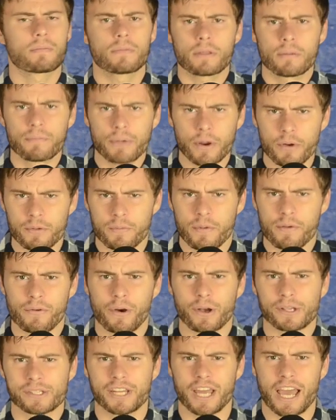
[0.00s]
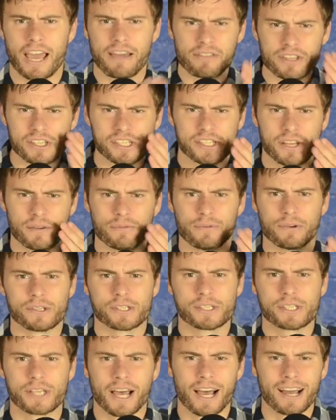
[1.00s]
Bear with me, folks. Today I have the
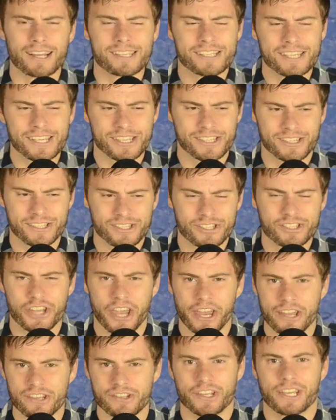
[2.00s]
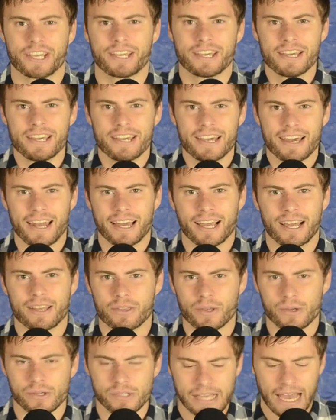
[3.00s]
sniffles. Season's changing, and I got
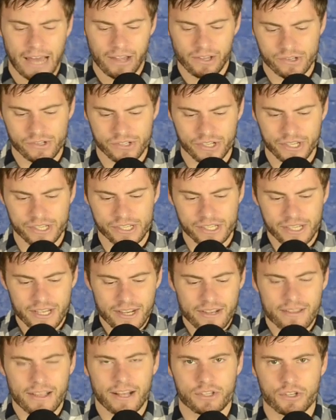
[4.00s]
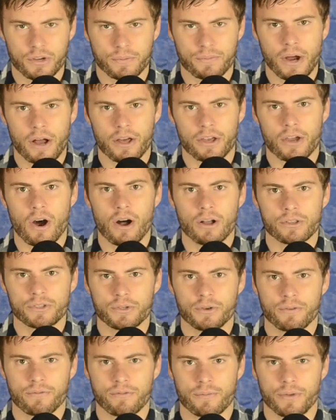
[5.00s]
those allergies that you're probably all
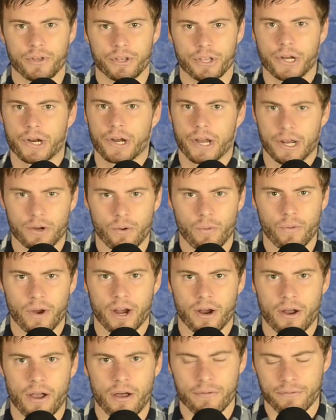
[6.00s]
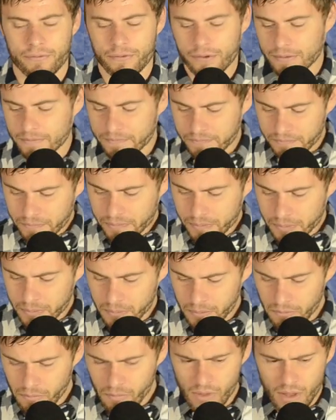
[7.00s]
too familiar and aware of.
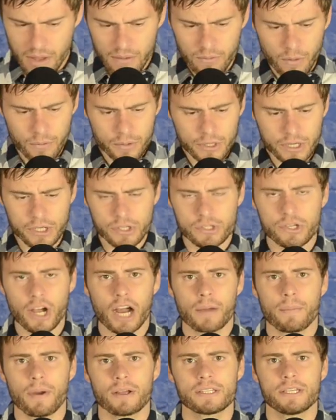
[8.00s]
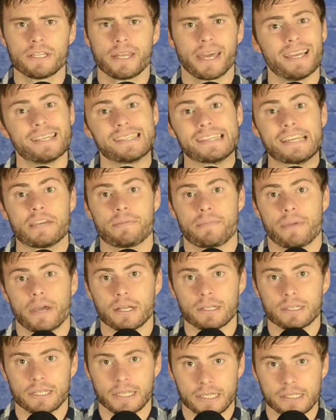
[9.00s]
What we're going to talk about today is
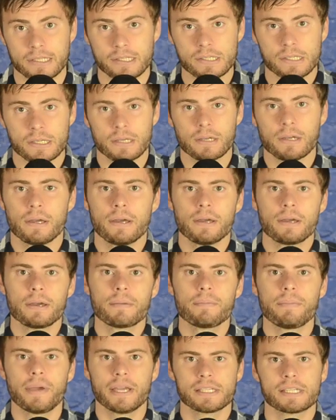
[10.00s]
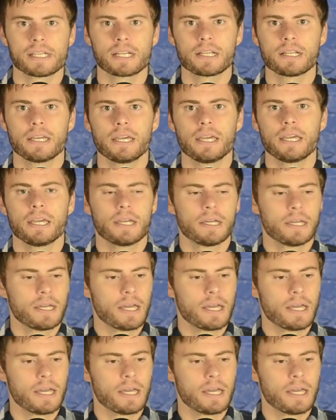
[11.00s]
email leads. Basically,